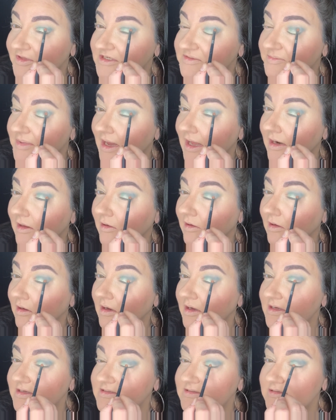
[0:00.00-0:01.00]
palette,
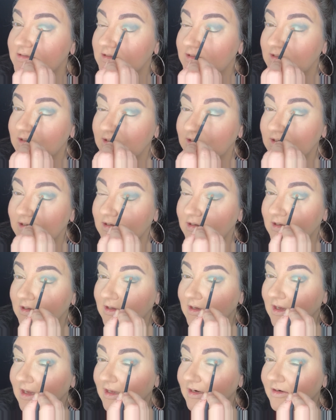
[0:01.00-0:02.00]
guys.
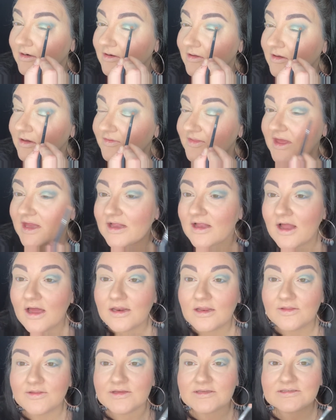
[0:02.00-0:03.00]
And look at that
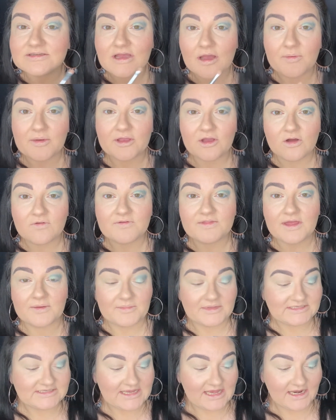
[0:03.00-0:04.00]
colour that's coming off of that
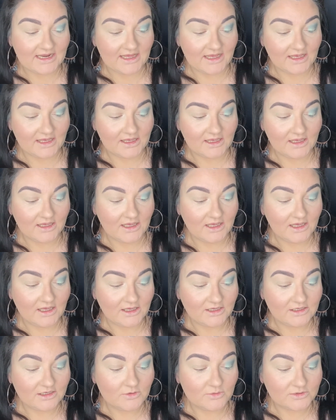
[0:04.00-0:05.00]
metallic.
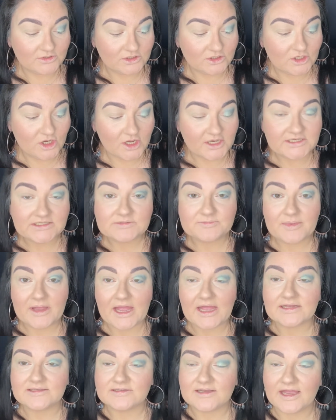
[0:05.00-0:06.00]
You would not
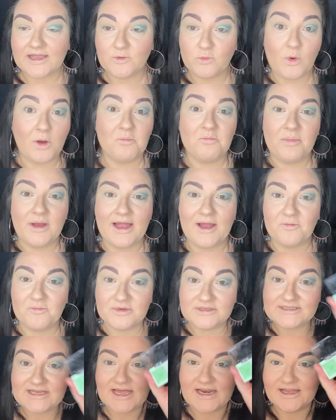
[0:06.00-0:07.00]
expect a £1
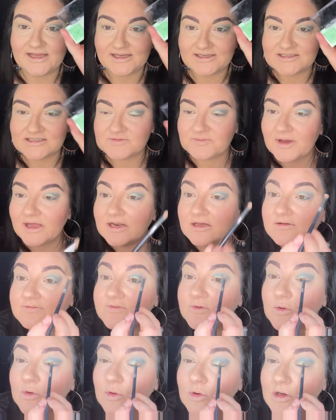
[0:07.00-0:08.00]
metallics, it's a palette of
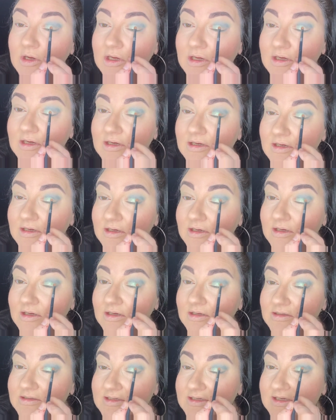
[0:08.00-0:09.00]
4,
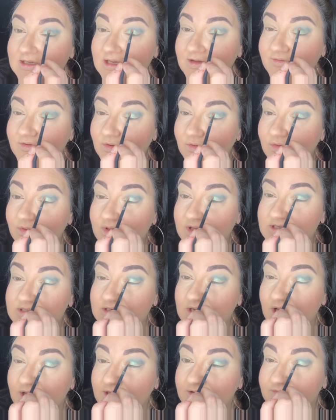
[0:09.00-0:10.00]
to give you this
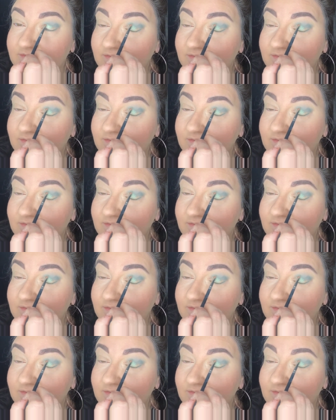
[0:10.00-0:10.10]
kind of